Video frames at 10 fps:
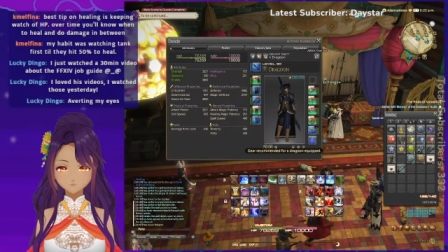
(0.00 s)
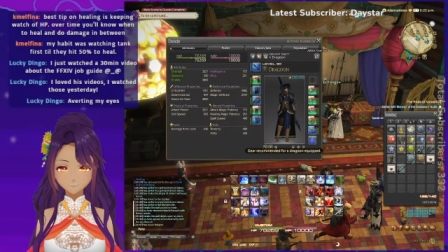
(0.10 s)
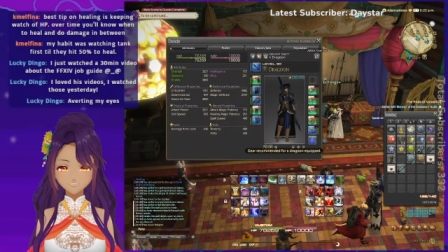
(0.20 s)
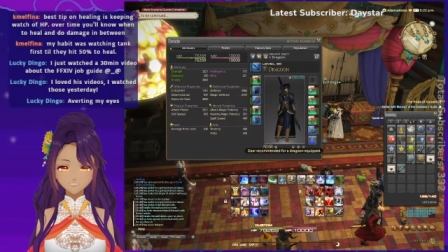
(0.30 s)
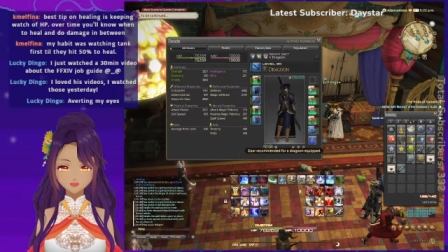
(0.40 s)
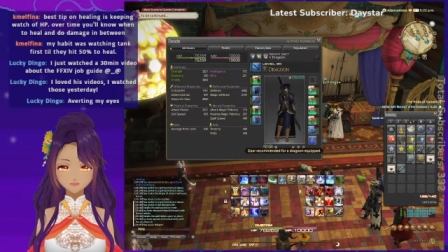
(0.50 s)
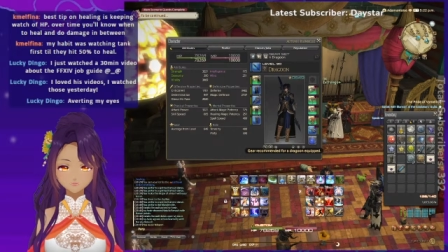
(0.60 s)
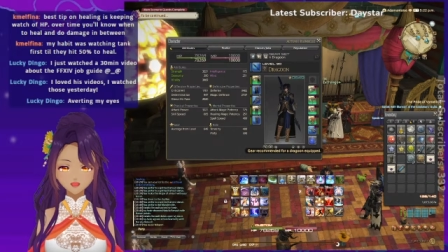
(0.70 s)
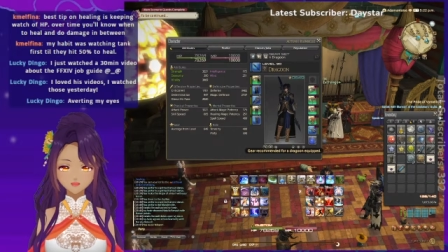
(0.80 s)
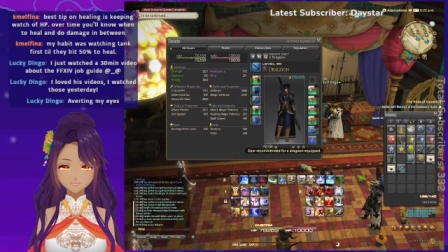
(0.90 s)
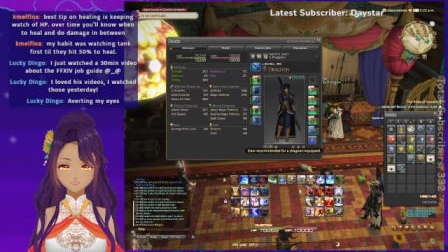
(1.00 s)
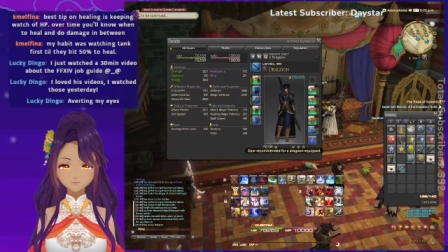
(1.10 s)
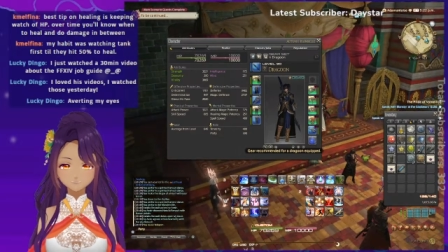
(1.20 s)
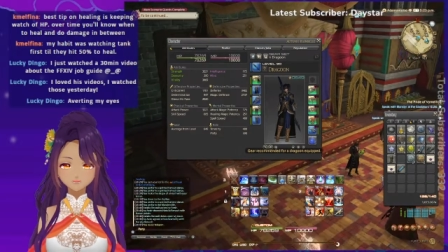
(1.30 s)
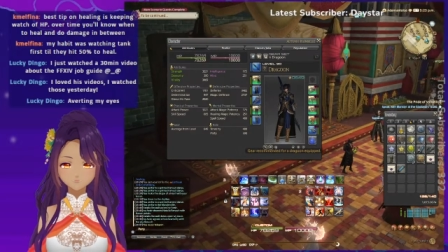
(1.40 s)
And we're now at
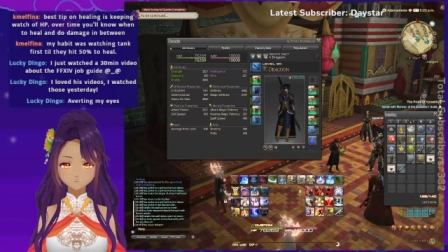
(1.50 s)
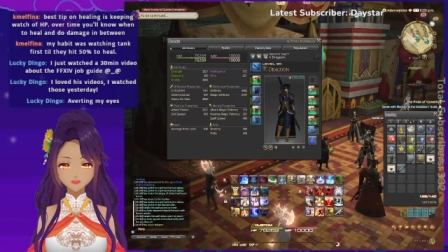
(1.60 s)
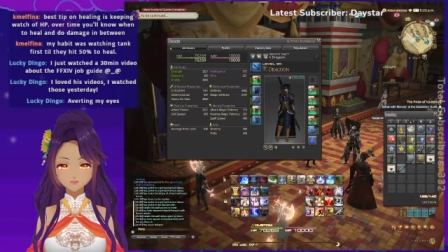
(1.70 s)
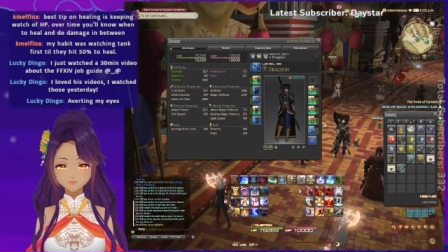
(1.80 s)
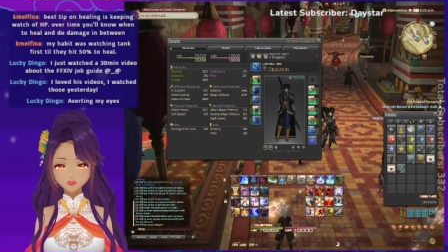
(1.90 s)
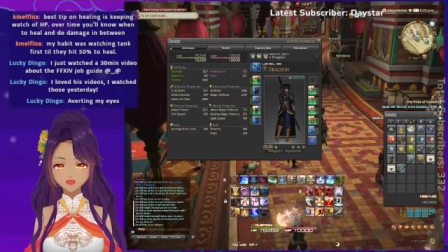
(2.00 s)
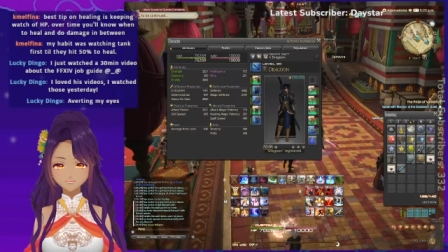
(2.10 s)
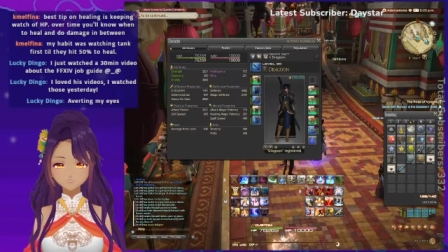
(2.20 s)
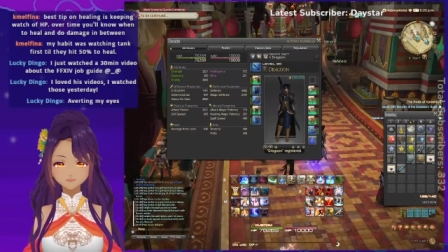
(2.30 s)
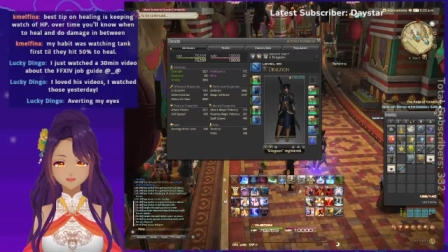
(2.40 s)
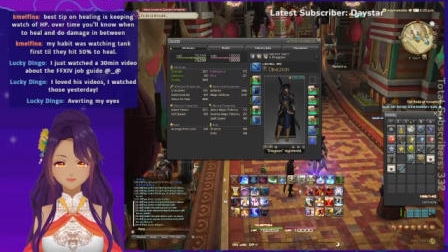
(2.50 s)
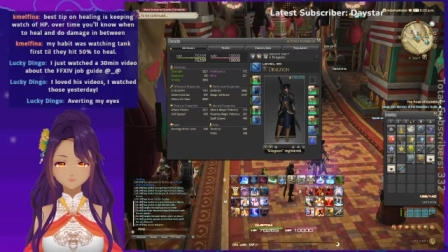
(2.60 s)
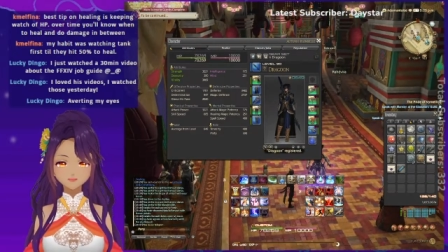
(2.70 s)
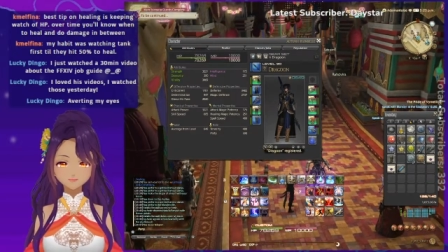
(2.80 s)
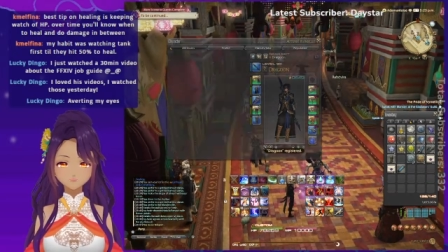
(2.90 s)
649 average item
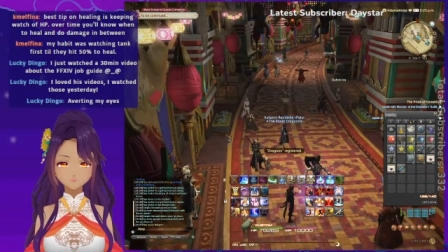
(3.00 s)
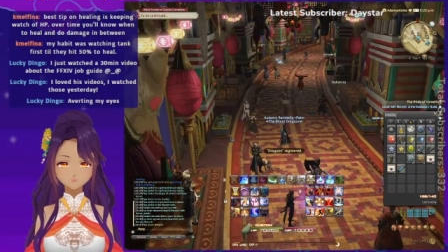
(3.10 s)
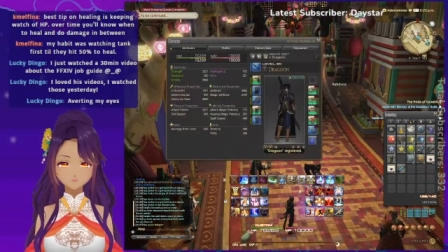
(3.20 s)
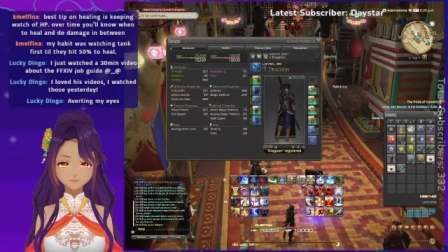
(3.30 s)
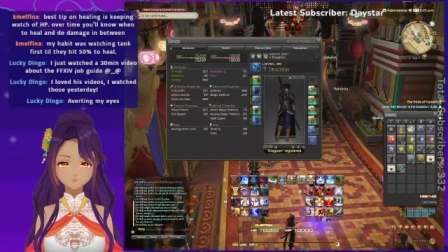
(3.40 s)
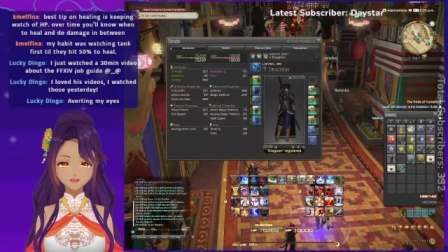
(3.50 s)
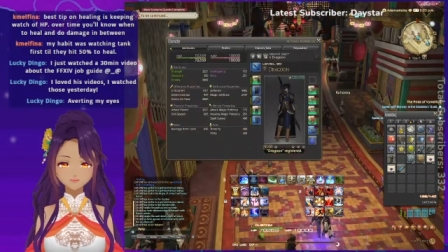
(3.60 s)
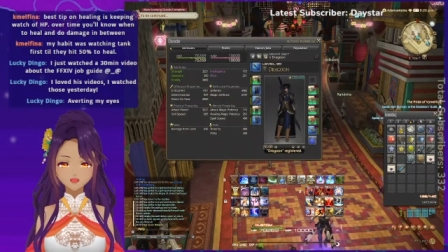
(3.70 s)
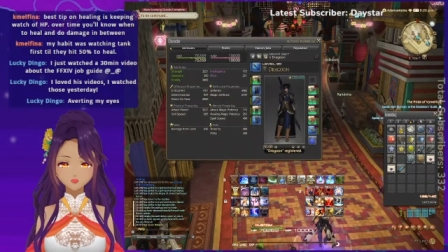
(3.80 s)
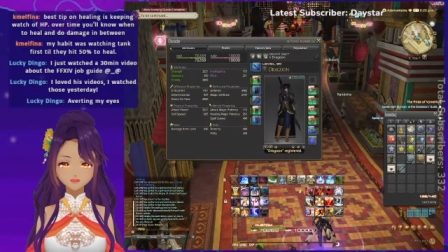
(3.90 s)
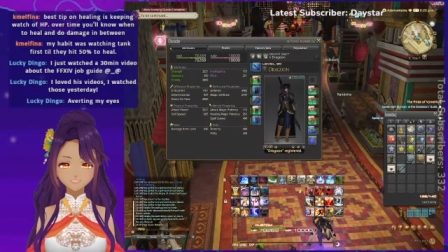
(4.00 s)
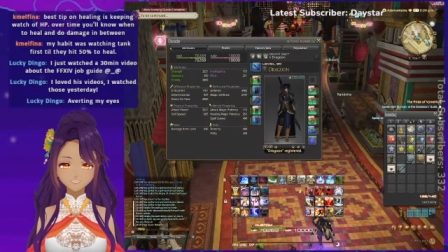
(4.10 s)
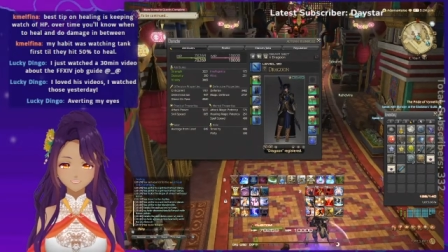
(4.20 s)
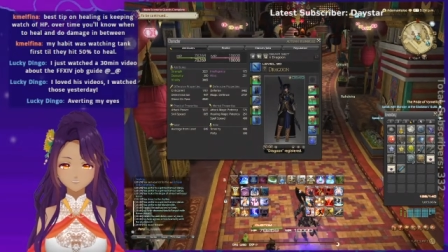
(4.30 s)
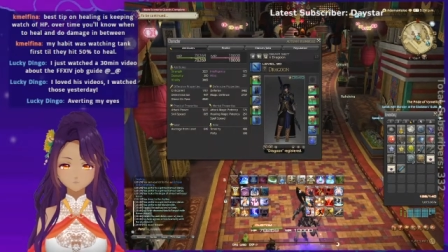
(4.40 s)
level. Perfect.
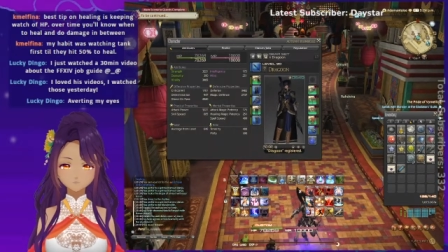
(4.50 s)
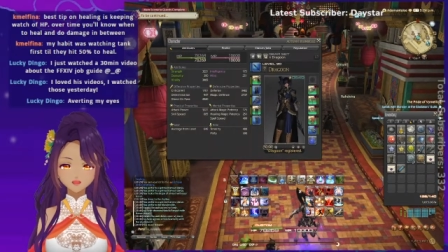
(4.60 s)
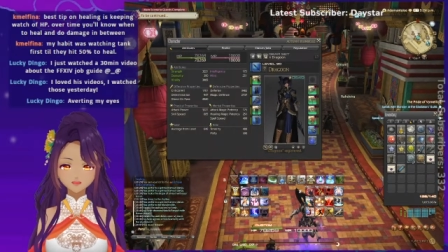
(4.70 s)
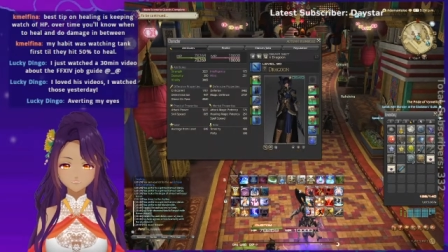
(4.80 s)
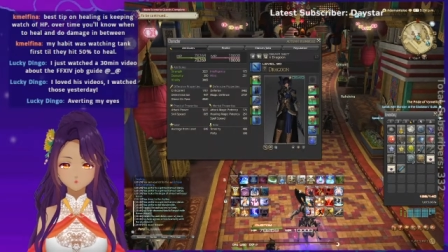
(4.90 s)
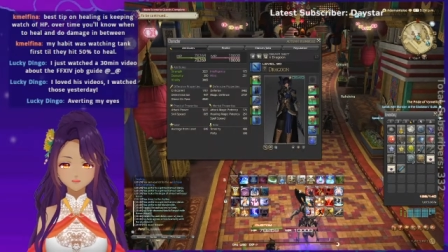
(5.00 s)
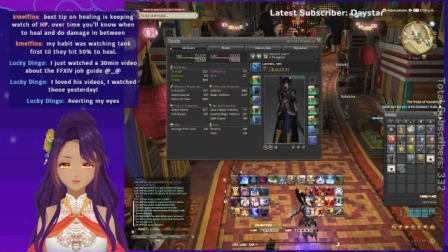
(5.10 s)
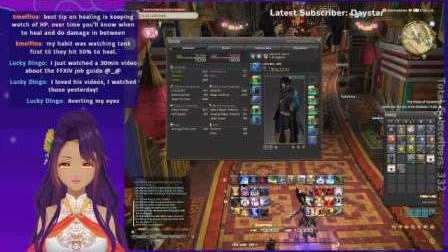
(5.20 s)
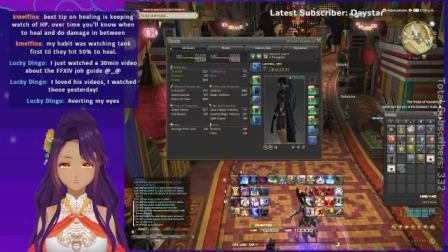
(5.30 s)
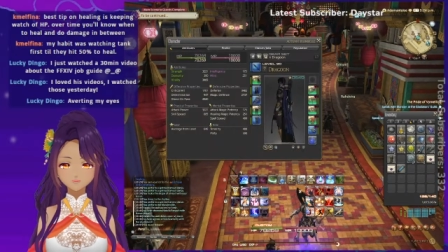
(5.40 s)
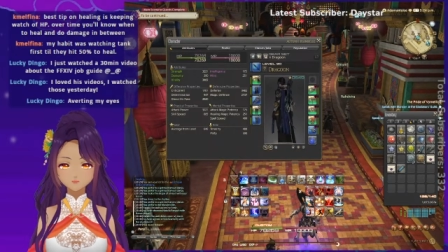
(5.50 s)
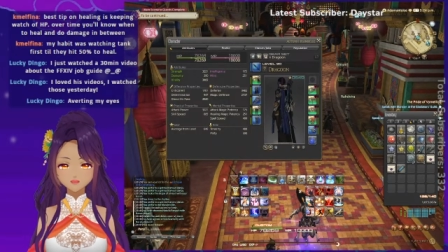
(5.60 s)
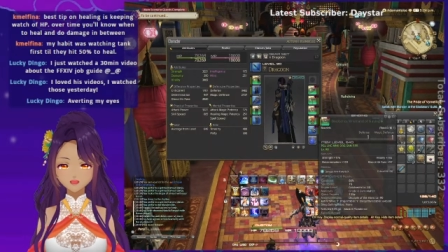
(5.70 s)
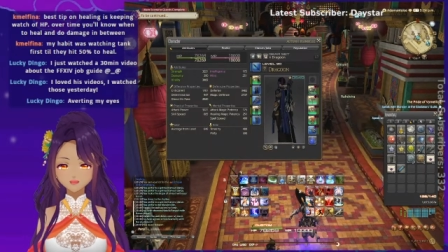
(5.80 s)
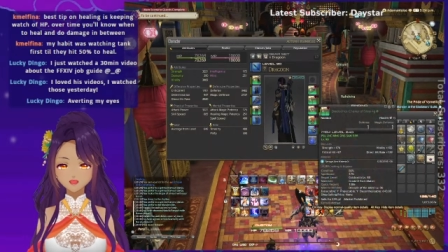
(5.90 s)
Okay. Actually, what does it look like?